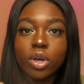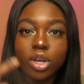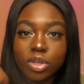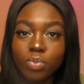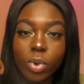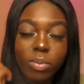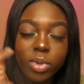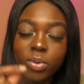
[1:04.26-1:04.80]

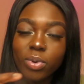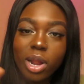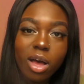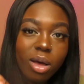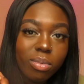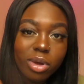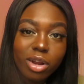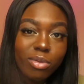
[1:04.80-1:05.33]
because when people are
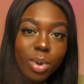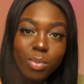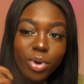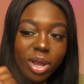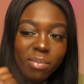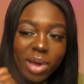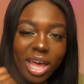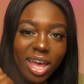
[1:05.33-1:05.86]
like, I'm gonna remember
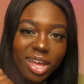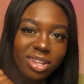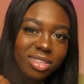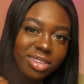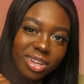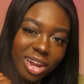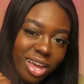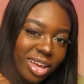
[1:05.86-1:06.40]
it in my head,
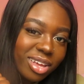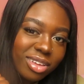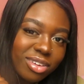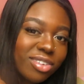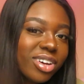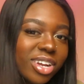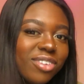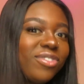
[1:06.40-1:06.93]
so like,
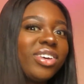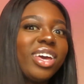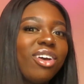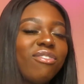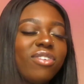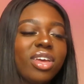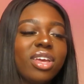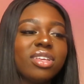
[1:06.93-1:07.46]
you're gonna forget
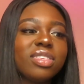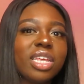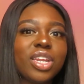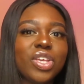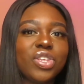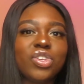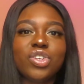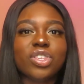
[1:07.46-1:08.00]
things and
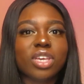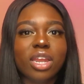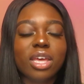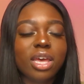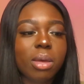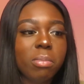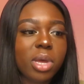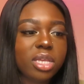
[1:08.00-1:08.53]
it's just gonna
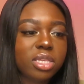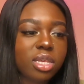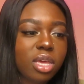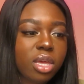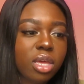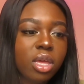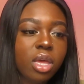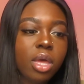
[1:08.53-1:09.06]
get
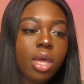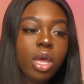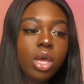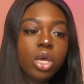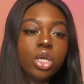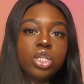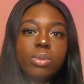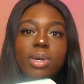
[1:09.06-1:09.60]
messy.
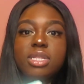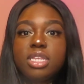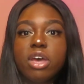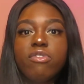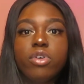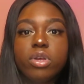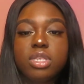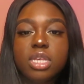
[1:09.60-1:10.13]
So I
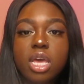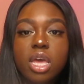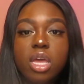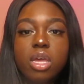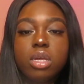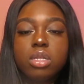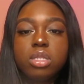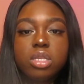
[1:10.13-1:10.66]
defo
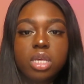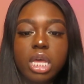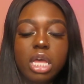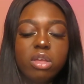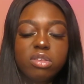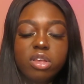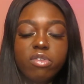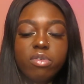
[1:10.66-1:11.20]
say to get
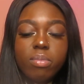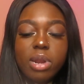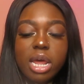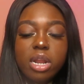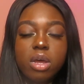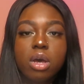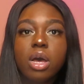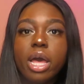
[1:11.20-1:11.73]
yourself a
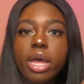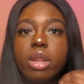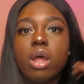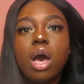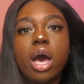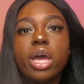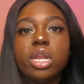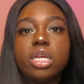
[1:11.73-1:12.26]
planner, and
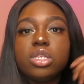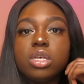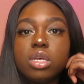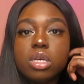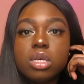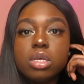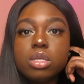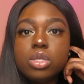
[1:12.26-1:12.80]
I need
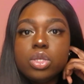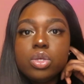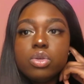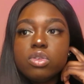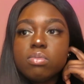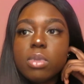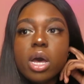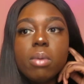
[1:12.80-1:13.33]
to
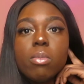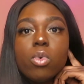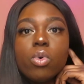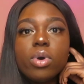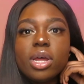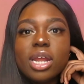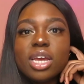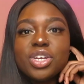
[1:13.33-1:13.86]
use mine
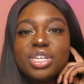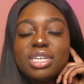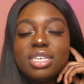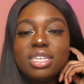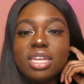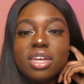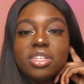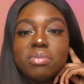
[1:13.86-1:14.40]
more and actually
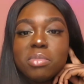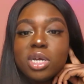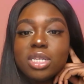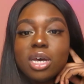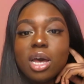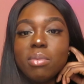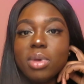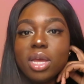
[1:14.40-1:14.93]
stick to my
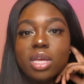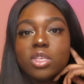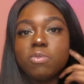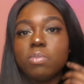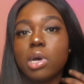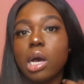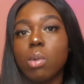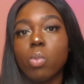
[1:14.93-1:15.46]
timings,
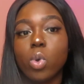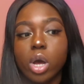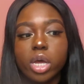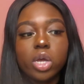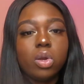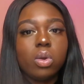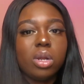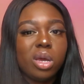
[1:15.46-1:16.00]
but I'm
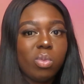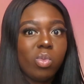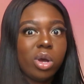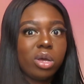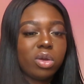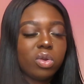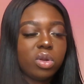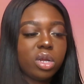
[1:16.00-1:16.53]
working on it, I'm
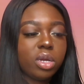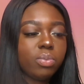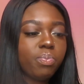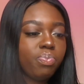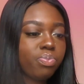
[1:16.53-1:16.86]
working on it.